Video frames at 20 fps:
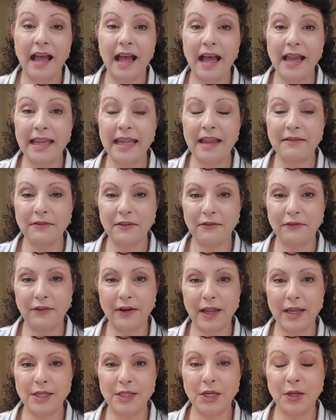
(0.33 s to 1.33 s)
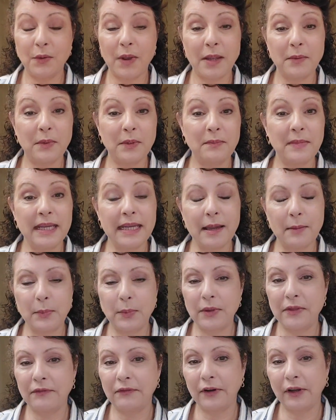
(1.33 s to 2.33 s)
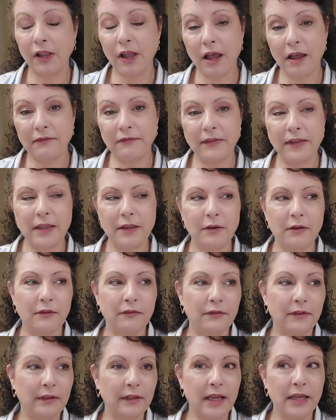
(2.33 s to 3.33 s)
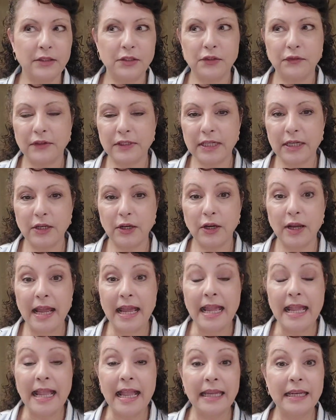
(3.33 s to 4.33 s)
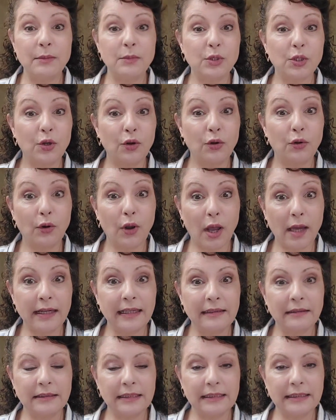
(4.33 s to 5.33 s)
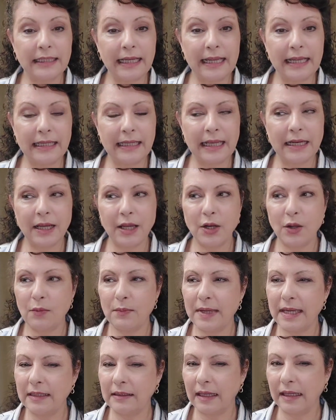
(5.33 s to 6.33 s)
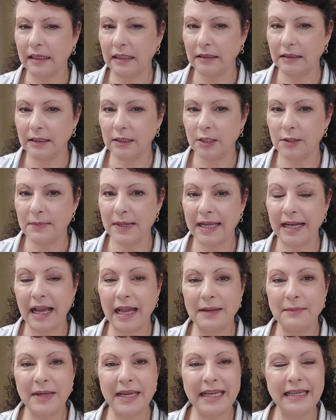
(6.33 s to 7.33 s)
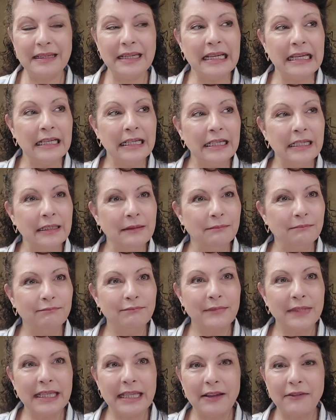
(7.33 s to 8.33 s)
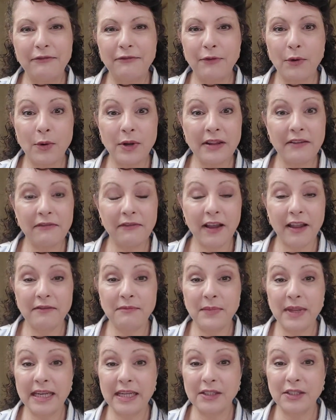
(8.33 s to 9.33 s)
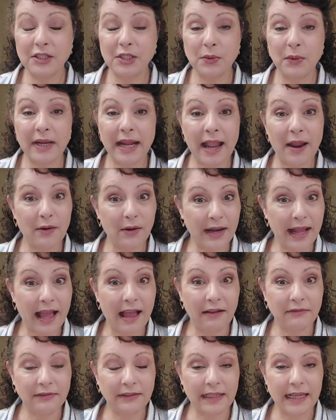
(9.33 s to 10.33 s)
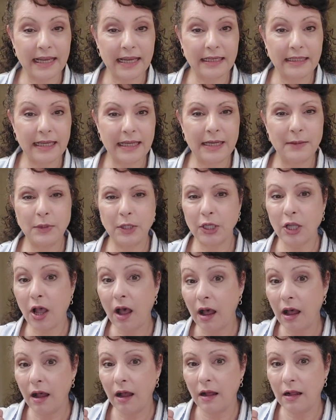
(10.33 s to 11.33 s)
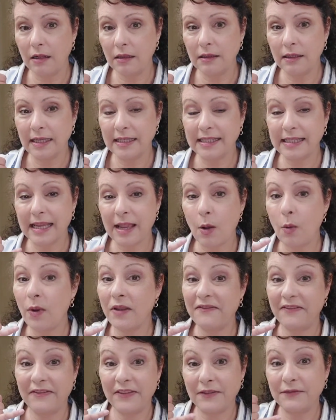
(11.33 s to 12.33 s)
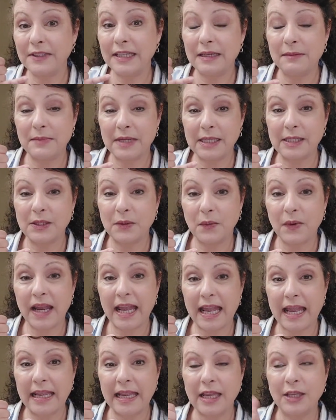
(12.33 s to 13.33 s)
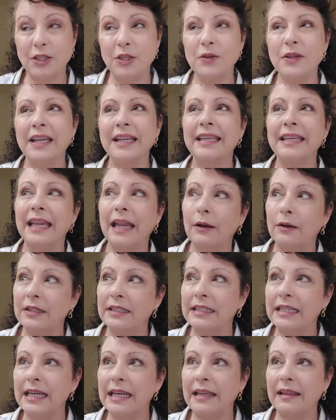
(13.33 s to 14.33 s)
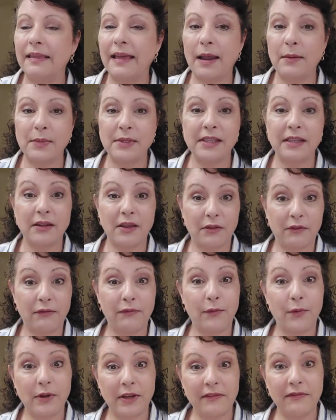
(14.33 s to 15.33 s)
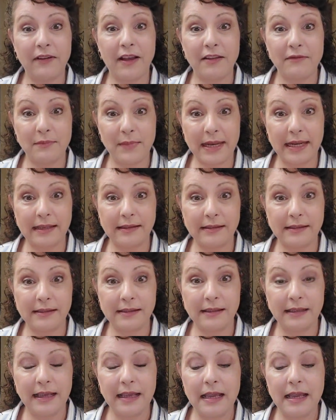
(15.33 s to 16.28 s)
I have a friend who I would meet up with for coffee or for lunch, for dinner, and he was chronically late. And I don't mean like a little bit, I mean 45 minutes to an hour and a half late. And he would call and say, oh, I'm 15 minutes away. And you could guarantee that was another 45 minutes.